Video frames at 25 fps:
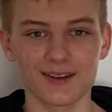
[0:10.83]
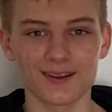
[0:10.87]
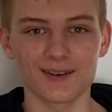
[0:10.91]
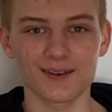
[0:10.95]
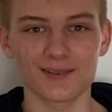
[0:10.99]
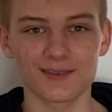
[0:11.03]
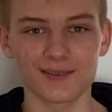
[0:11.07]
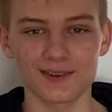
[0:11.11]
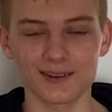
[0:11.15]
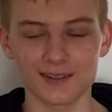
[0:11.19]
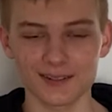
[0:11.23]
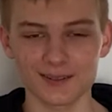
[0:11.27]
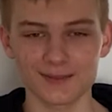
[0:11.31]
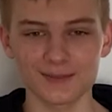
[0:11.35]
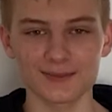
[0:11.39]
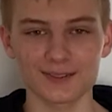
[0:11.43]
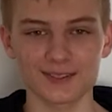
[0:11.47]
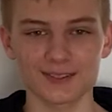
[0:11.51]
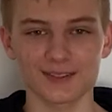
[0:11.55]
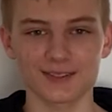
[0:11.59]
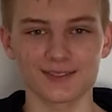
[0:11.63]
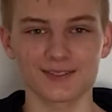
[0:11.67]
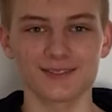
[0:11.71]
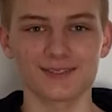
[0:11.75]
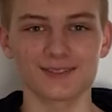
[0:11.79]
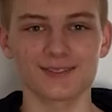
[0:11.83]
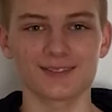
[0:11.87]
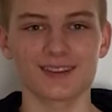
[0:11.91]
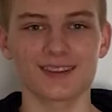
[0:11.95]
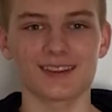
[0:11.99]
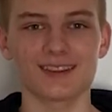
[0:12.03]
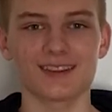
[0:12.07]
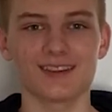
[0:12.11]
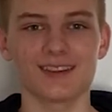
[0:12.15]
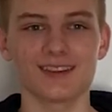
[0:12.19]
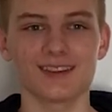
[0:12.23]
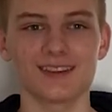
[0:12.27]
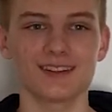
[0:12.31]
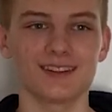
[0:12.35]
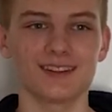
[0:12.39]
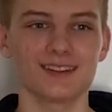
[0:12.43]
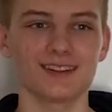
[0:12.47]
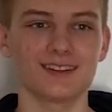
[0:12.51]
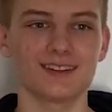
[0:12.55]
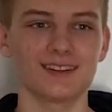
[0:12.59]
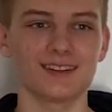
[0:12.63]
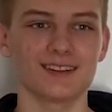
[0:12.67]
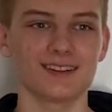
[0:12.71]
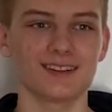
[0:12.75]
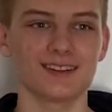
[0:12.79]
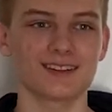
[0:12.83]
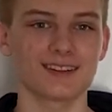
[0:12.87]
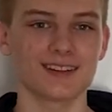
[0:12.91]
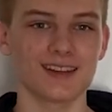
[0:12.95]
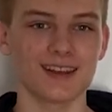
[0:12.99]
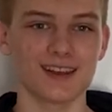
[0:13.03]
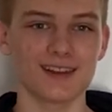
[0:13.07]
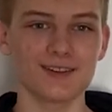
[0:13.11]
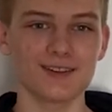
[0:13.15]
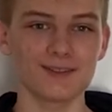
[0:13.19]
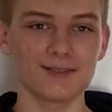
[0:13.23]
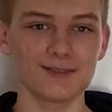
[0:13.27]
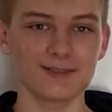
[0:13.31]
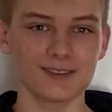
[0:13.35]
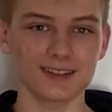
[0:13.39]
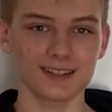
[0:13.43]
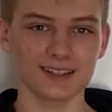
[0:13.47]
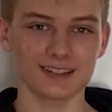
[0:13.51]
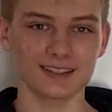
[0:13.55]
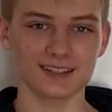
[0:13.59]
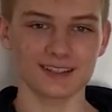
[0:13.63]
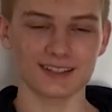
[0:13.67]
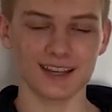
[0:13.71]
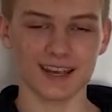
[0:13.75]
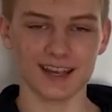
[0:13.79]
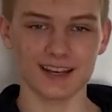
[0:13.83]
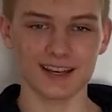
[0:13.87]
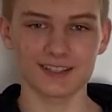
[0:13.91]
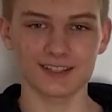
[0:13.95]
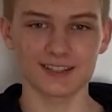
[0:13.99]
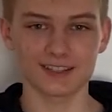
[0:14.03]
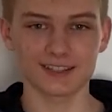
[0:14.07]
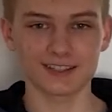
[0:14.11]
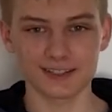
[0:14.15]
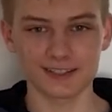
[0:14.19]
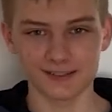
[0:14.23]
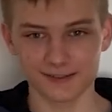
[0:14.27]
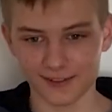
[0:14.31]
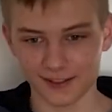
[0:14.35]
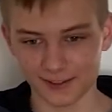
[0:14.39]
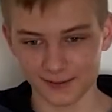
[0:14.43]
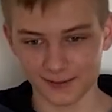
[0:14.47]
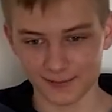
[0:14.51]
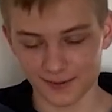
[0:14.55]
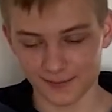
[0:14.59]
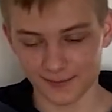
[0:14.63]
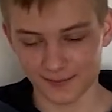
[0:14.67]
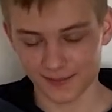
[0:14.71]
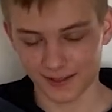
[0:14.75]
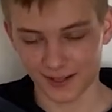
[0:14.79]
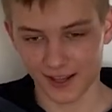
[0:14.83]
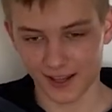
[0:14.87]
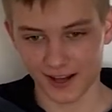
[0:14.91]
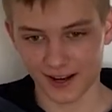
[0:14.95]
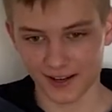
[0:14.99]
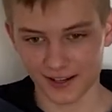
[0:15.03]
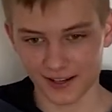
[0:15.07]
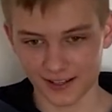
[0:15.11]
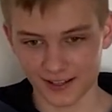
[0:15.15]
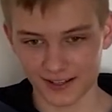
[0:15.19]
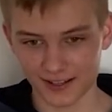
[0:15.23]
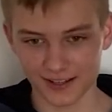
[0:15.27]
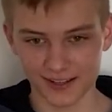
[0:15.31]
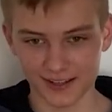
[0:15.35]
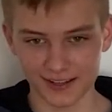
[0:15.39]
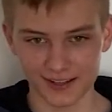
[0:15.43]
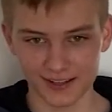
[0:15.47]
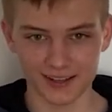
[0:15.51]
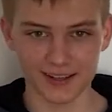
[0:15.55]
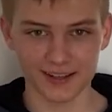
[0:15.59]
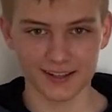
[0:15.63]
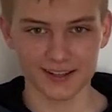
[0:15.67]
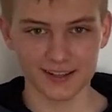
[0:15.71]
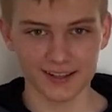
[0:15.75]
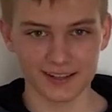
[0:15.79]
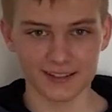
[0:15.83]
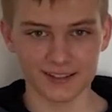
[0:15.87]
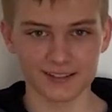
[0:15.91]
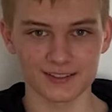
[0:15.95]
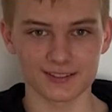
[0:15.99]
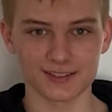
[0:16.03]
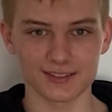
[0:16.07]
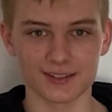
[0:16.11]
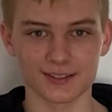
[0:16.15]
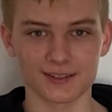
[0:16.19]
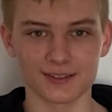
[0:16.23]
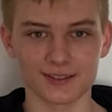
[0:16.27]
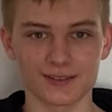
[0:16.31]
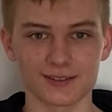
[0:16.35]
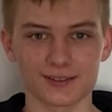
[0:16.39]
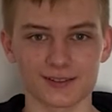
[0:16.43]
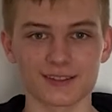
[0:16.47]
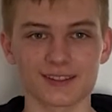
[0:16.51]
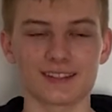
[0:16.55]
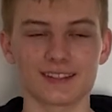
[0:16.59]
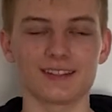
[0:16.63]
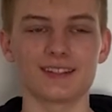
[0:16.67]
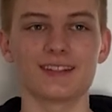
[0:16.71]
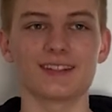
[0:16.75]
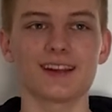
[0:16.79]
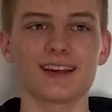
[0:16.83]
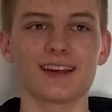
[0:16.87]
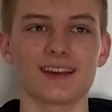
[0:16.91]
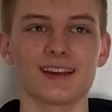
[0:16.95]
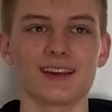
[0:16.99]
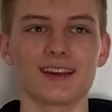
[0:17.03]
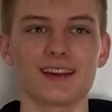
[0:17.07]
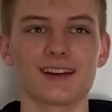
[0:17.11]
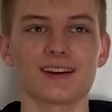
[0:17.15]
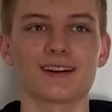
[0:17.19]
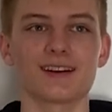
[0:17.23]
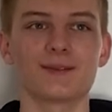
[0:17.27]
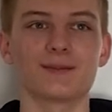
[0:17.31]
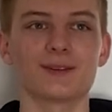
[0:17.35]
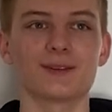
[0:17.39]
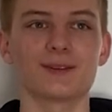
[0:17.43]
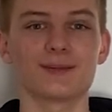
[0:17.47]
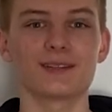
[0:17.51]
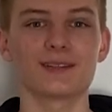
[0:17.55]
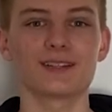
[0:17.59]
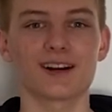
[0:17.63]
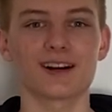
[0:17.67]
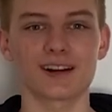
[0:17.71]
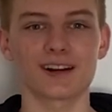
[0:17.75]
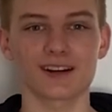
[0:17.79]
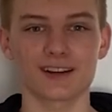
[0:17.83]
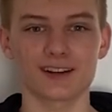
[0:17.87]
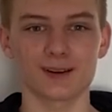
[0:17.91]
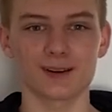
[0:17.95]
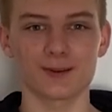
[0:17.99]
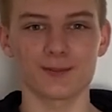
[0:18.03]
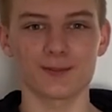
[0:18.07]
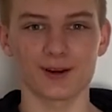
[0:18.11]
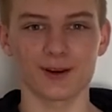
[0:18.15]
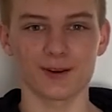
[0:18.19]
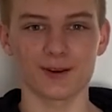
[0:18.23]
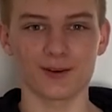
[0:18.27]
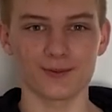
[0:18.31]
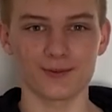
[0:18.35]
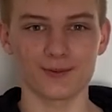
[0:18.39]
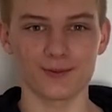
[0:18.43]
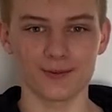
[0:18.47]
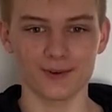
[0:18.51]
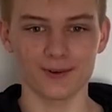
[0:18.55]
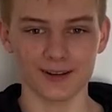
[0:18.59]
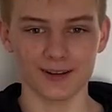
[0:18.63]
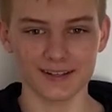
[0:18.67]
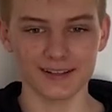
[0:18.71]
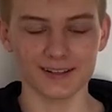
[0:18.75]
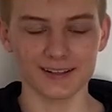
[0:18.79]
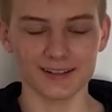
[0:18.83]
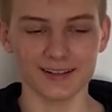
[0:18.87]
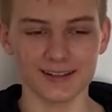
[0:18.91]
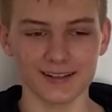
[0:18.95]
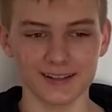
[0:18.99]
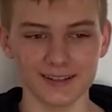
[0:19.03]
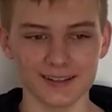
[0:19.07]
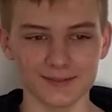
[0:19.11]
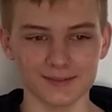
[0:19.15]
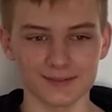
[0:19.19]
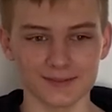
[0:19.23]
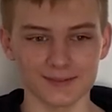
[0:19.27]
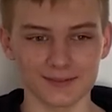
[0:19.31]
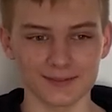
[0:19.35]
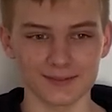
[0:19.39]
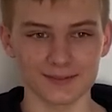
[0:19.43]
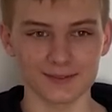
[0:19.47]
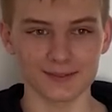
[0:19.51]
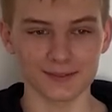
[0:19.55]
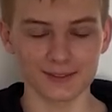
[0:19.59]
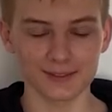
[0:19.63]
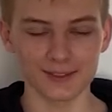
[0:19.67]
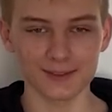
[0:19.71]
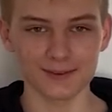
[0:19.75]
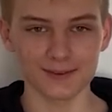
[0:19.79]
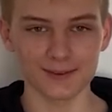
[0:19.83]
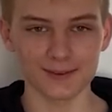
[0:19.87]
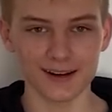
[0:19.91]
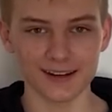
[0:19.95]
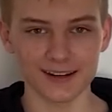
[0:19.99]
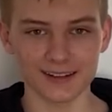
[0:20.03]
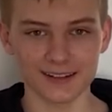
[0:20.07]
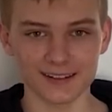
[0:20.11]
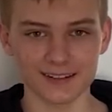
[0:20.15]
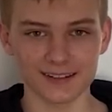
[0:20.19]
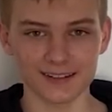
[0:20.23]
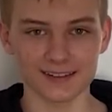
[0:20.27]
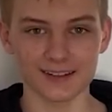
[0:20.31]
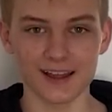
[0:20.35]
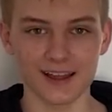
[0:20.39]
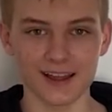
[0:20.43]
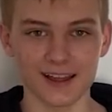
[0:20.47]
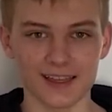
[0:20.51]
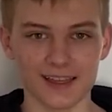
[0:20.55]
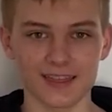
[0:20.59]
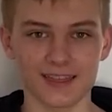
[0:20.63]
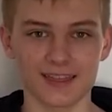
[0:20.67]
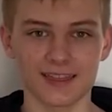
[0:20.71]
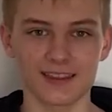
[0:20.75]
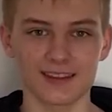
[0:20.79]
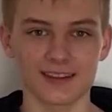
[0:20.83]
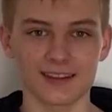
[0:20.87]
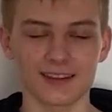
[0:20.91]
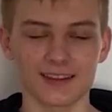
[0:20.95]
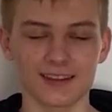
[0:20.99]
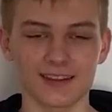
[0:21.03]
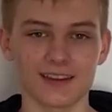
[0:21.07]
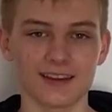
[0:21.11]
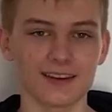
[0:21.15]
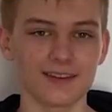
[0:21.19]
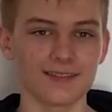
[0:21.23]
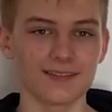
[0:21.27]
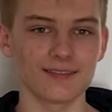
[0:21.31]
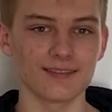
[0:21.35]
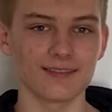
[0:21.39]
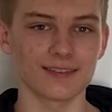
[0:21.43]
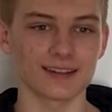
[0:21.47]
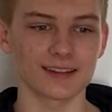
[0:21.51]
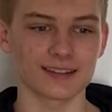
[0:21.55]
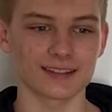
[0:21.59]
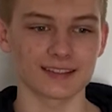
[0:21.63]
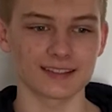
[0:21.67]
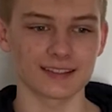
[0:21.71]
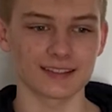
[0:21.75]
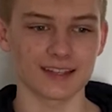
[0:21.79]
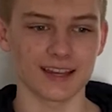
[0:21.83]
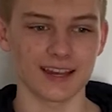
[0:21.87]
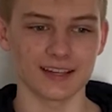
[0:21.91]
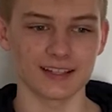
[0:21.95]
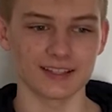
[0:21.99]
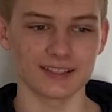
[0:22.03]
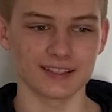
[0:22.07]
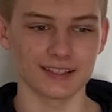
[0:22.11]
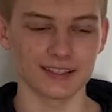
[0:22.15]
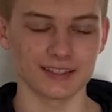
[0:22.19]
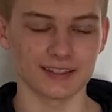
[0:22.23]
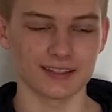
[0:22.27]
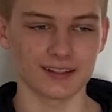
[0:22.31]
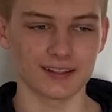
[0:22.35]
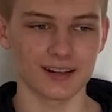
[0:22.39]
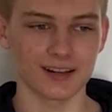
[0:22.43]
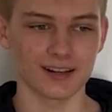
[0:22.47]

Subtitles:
welcome to the Infix engine development vlog. So today I'm going to be talking about why I am rewriting the Infix engine.